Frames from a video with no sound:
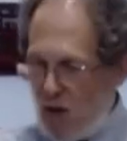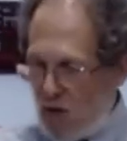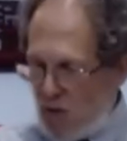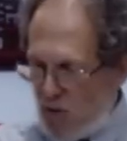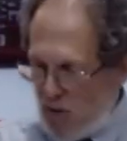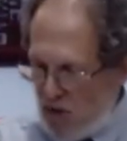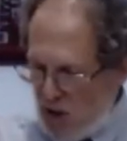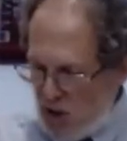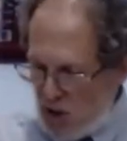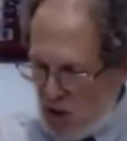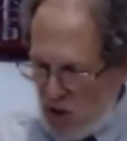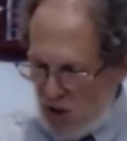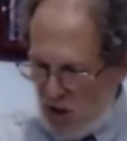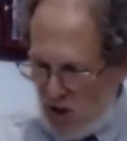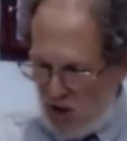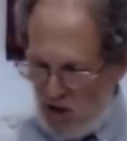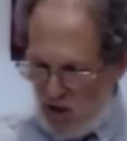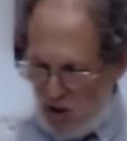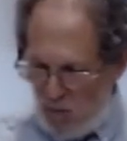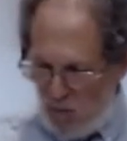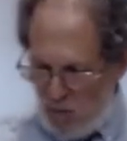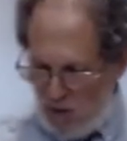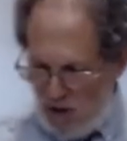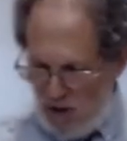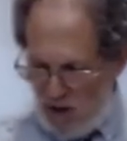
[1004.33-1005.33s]

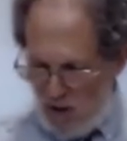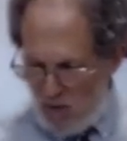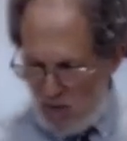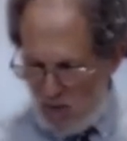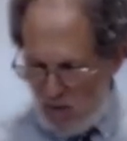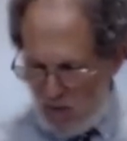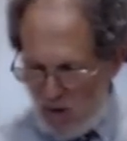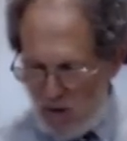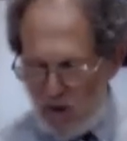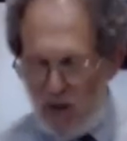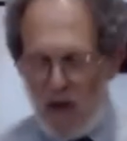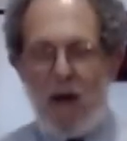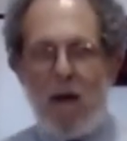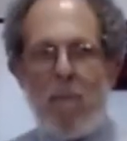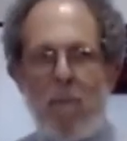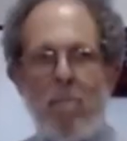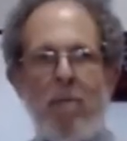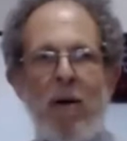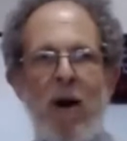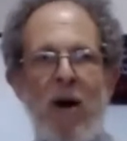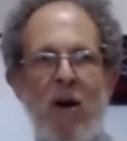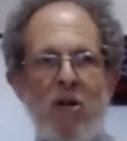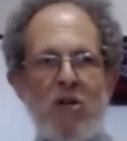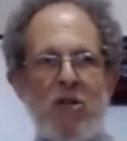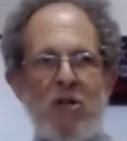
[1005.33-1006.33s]
Traditionally, we use
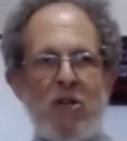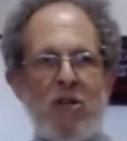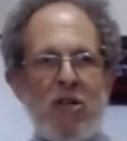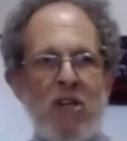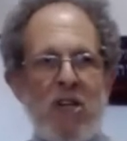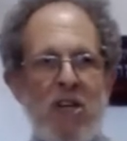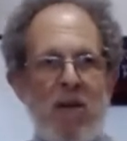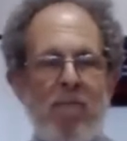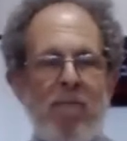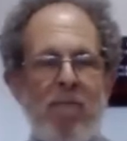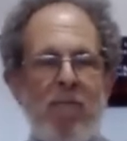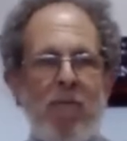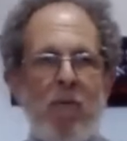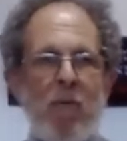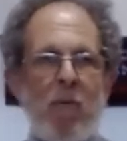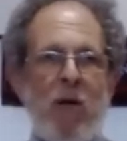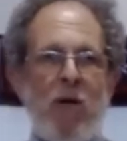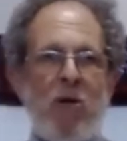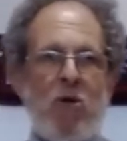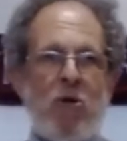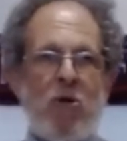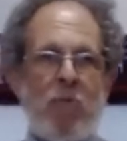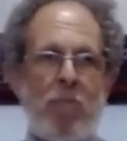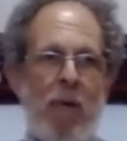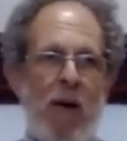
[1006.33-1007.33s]
parsley. We
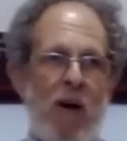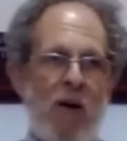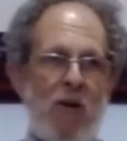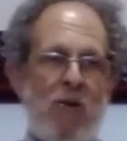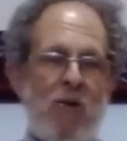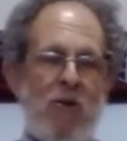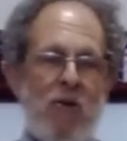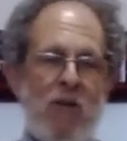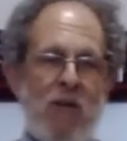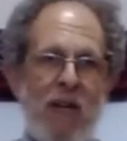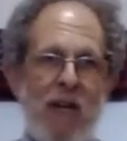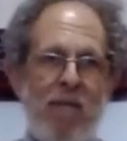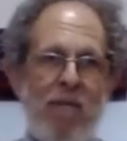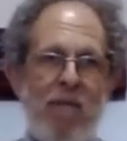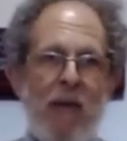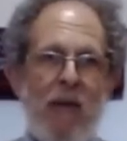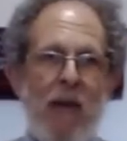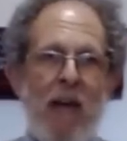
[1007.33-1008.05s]
use parsley.